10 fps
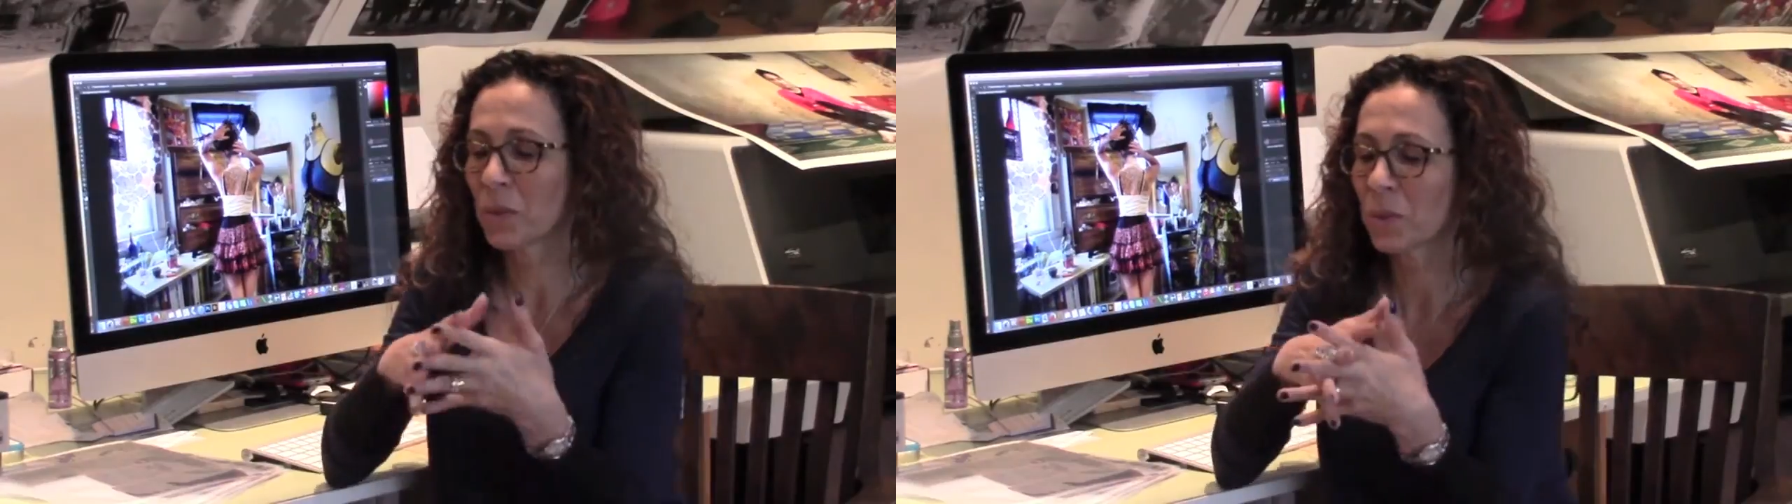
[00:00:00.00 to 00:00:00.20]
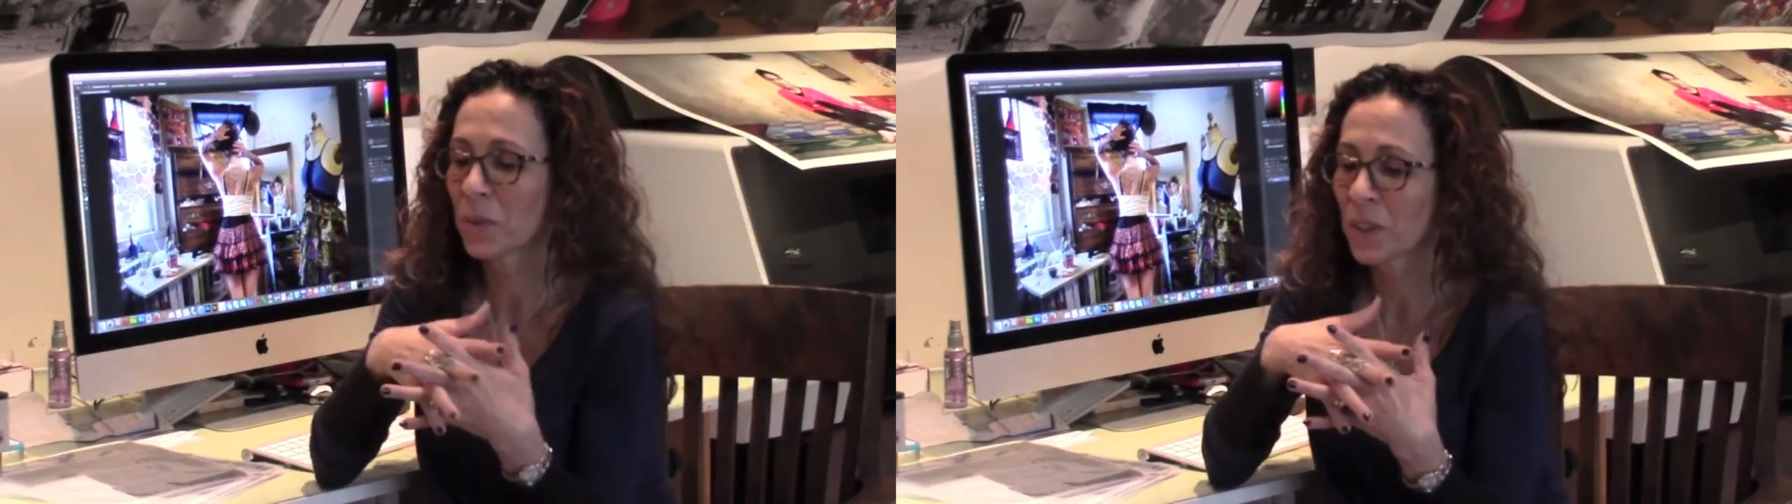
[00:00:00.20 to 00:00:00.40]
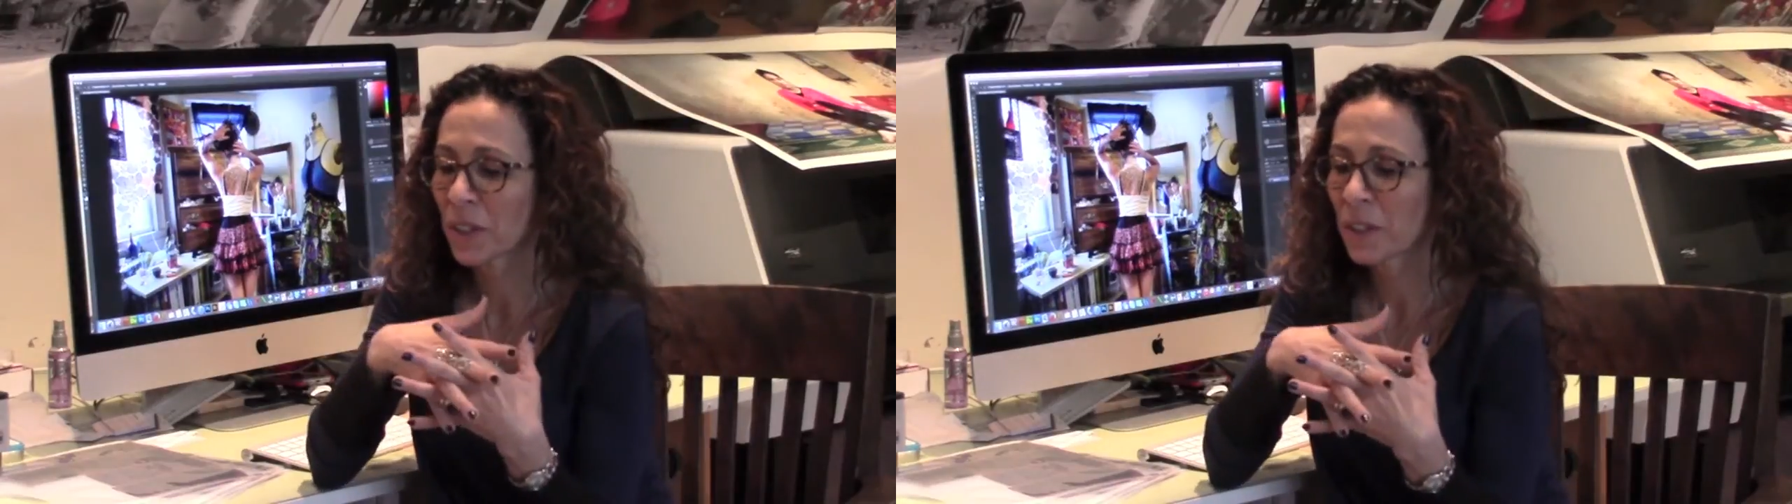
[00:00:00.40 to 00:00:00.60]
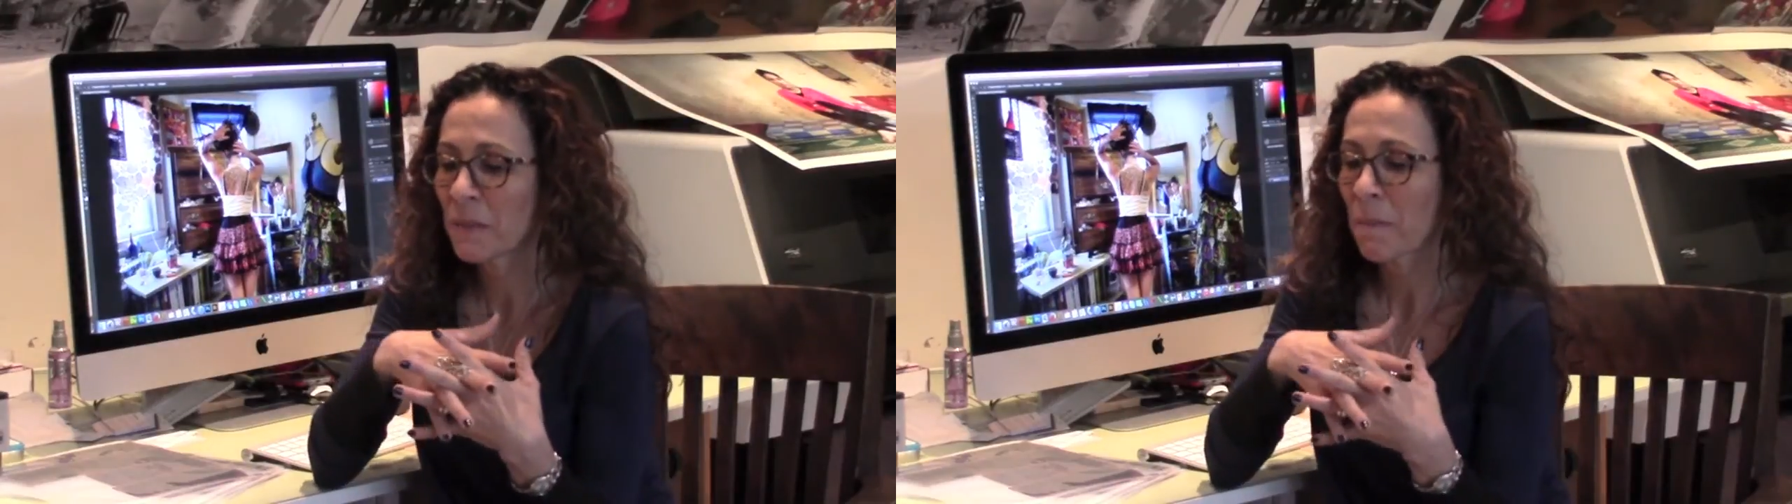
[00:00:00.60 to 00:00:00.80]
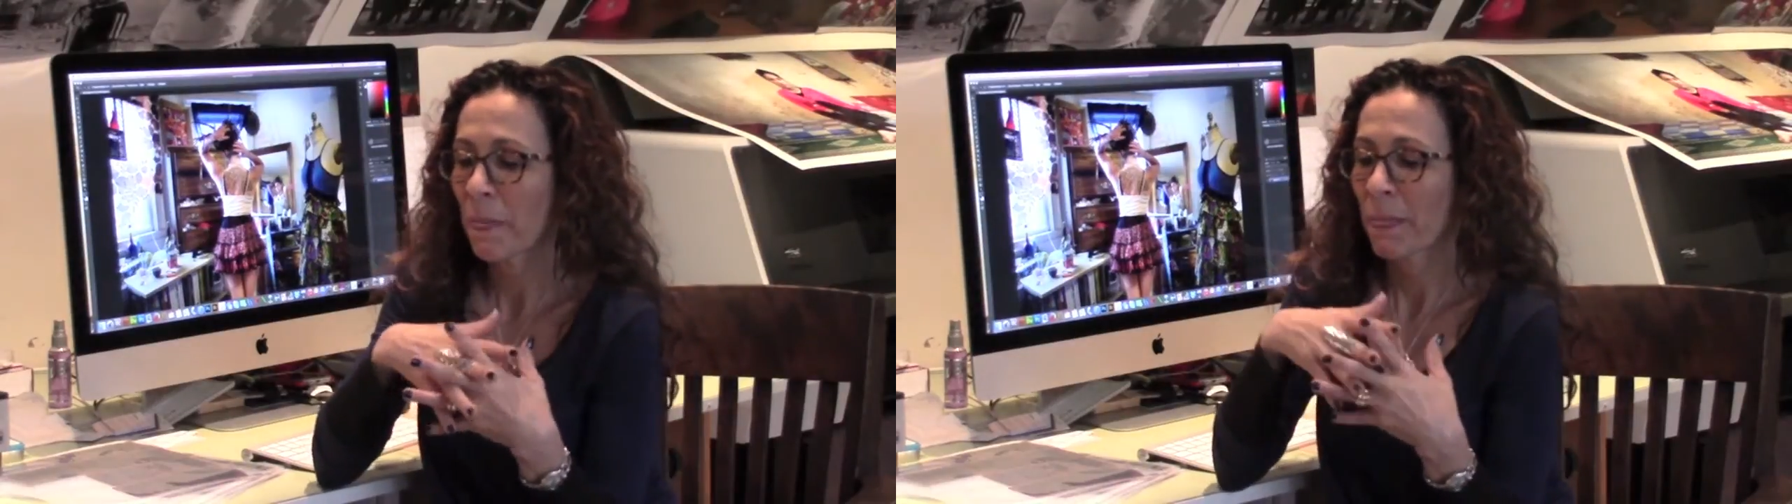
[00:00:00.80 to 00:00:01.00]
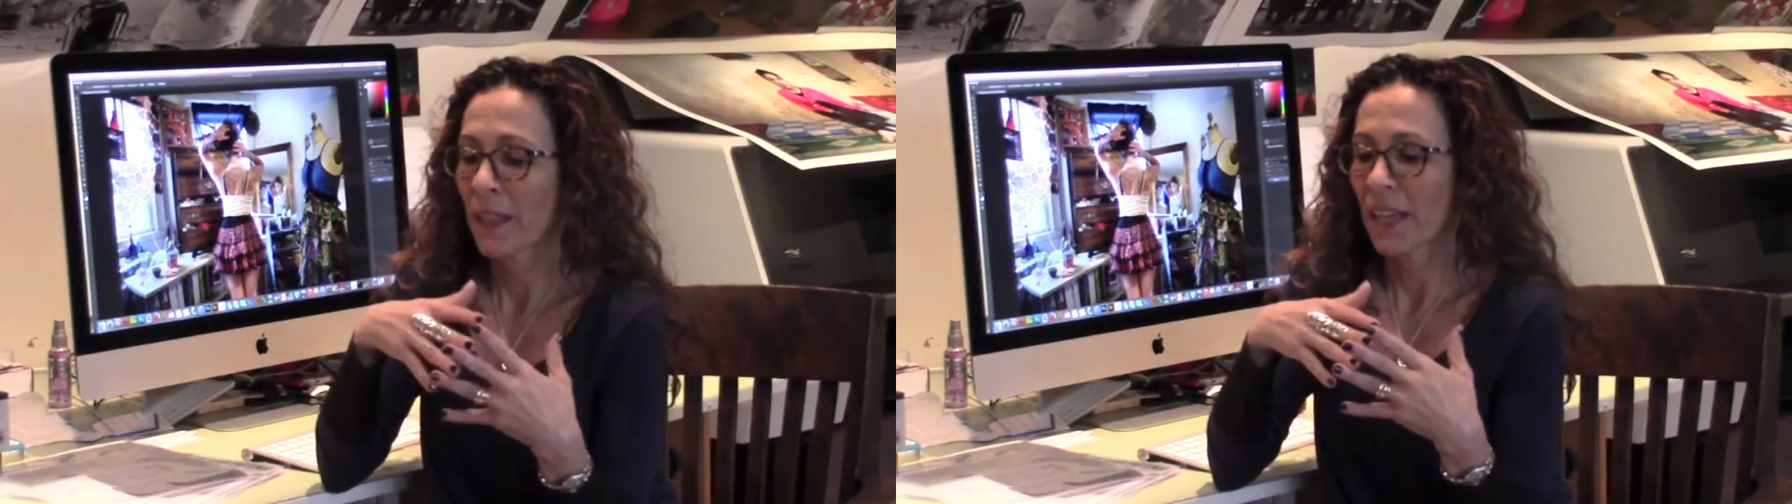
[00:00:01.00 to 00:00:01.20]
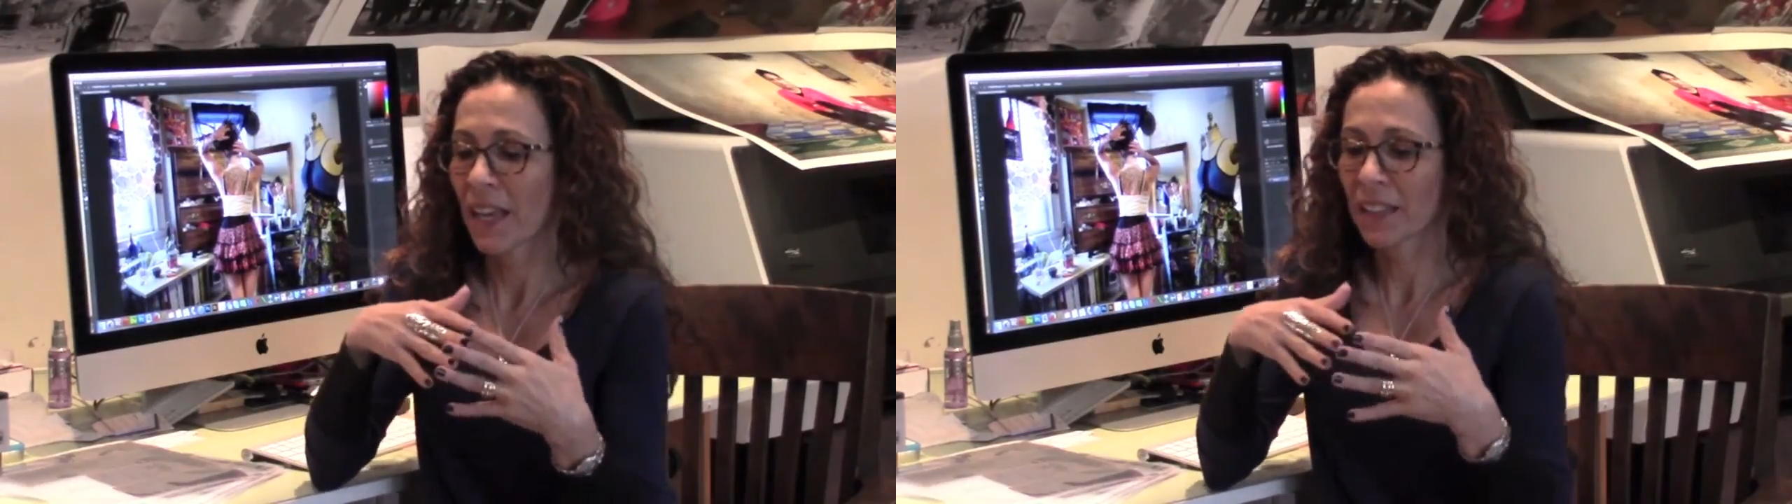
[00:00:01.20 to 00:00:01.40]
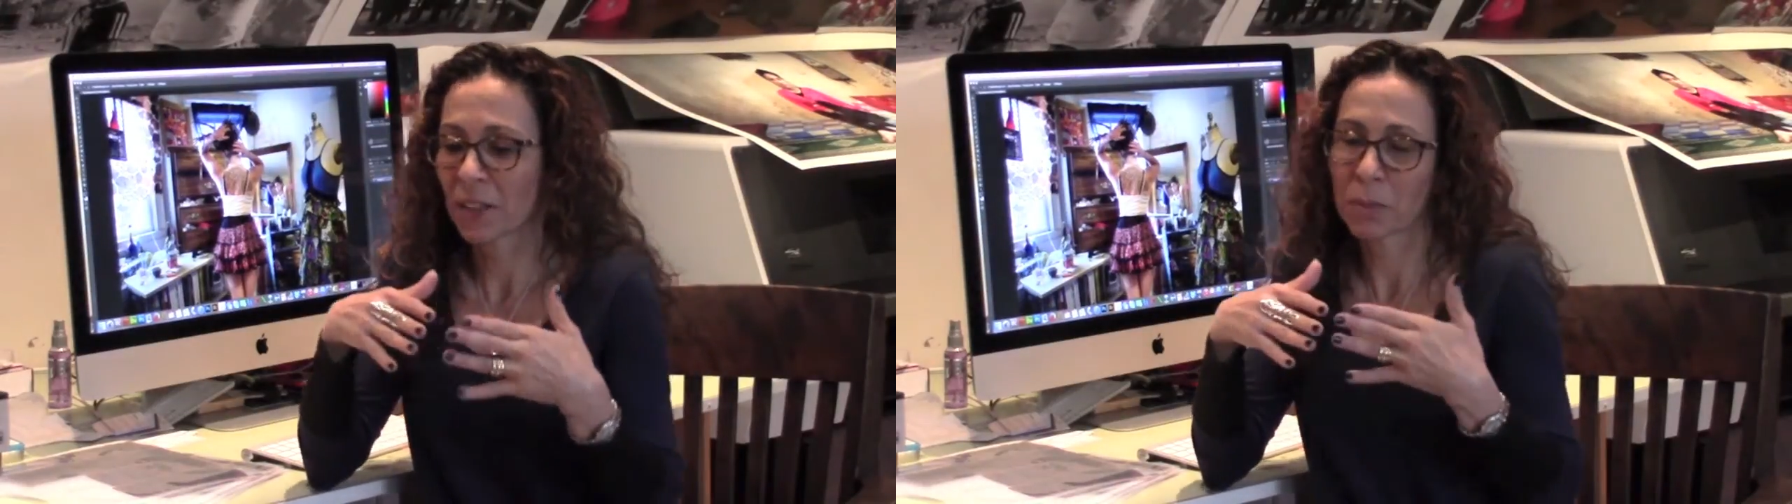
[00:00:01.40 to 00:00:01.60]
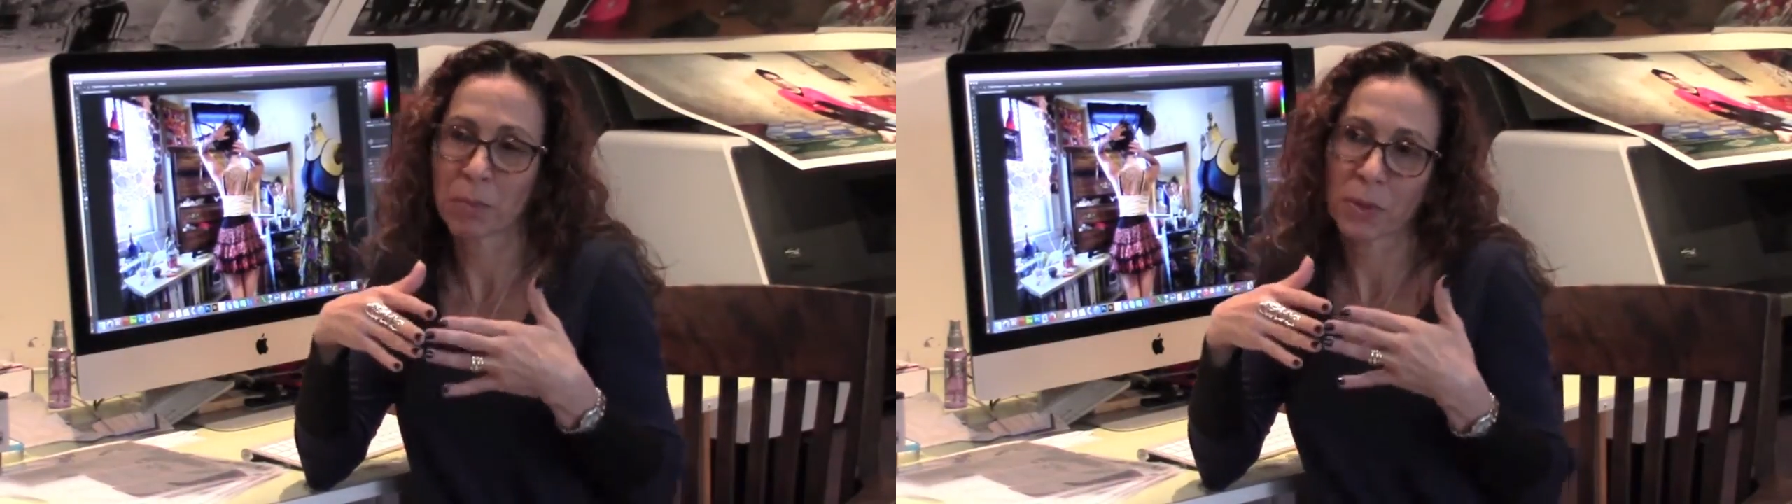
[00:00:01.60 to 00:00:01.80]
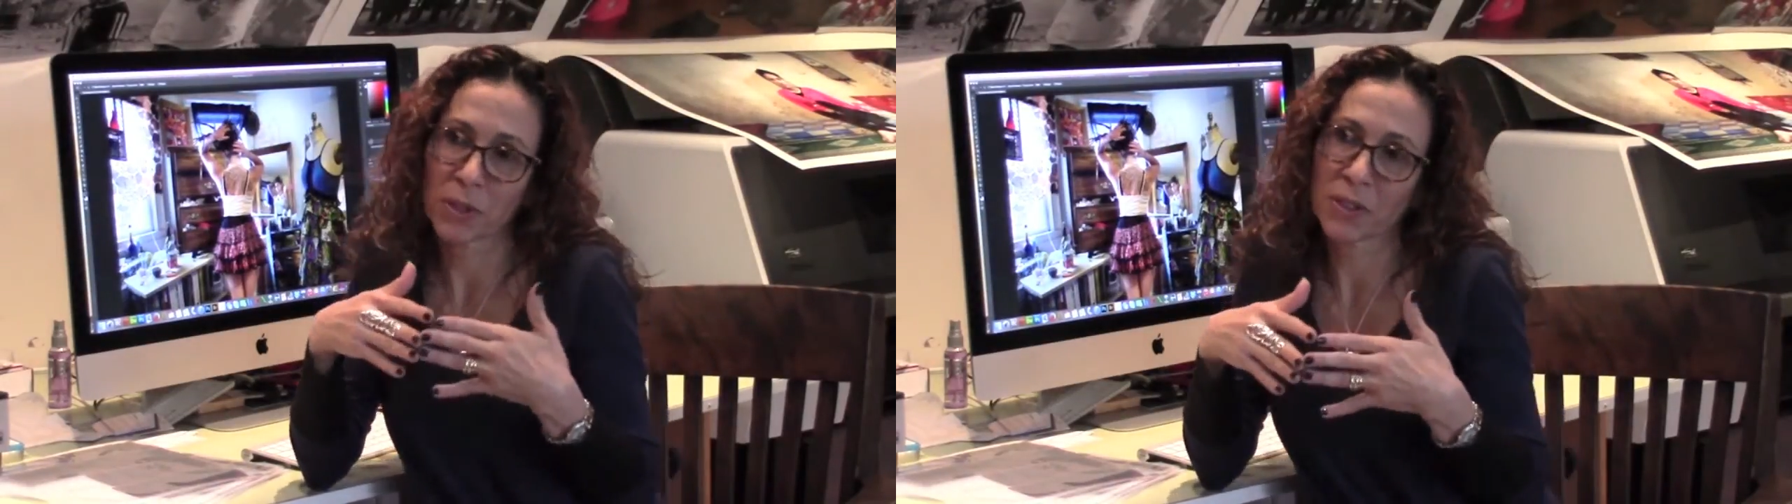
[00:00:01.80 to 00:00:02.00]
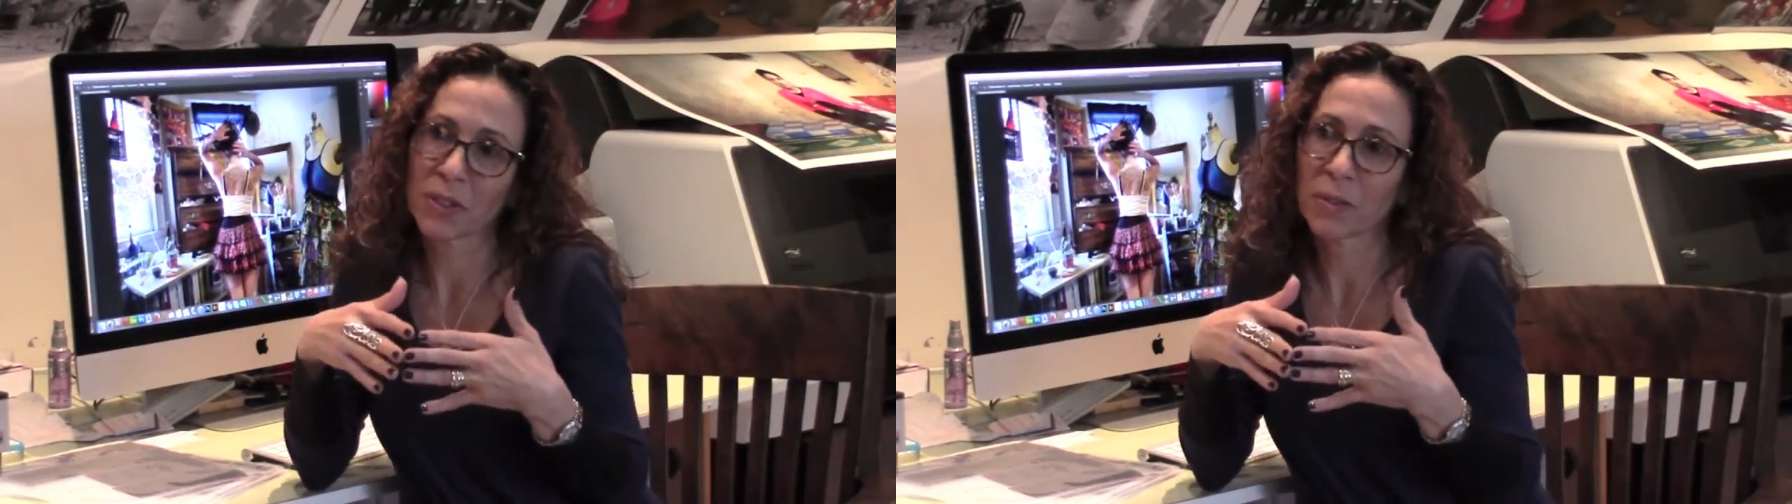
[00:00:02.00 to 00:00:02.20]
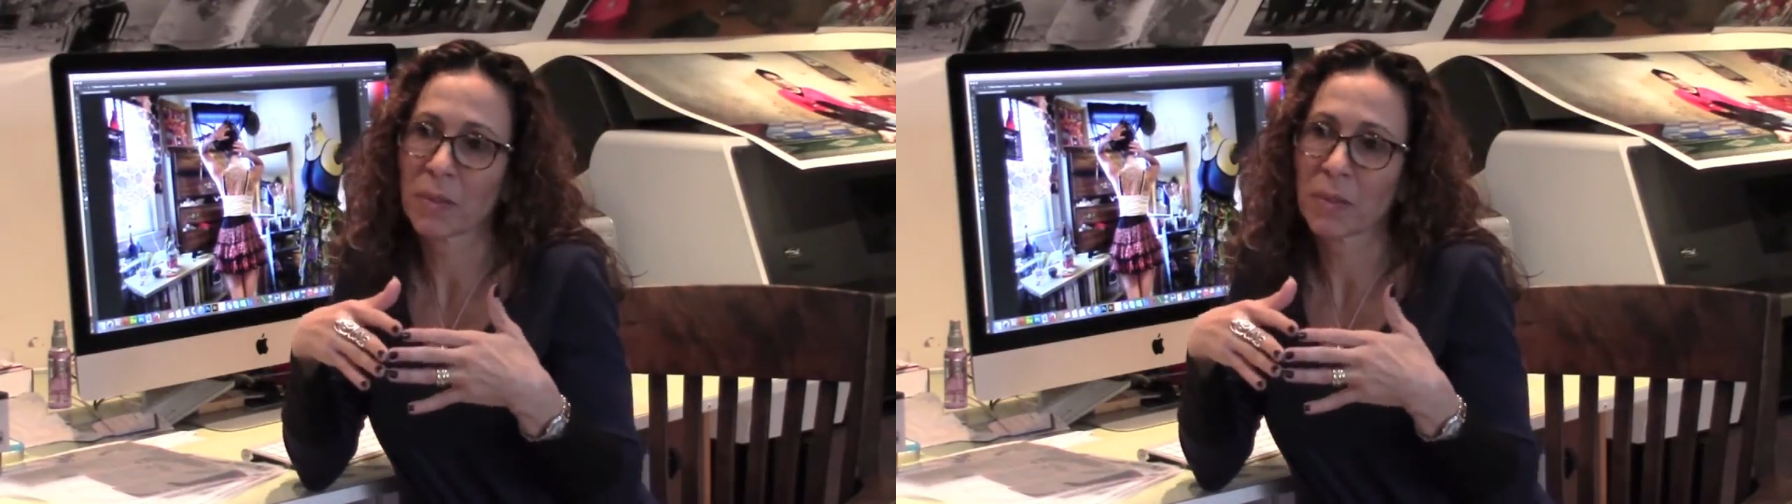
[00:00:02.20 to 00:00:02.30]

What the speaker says: we were at the border,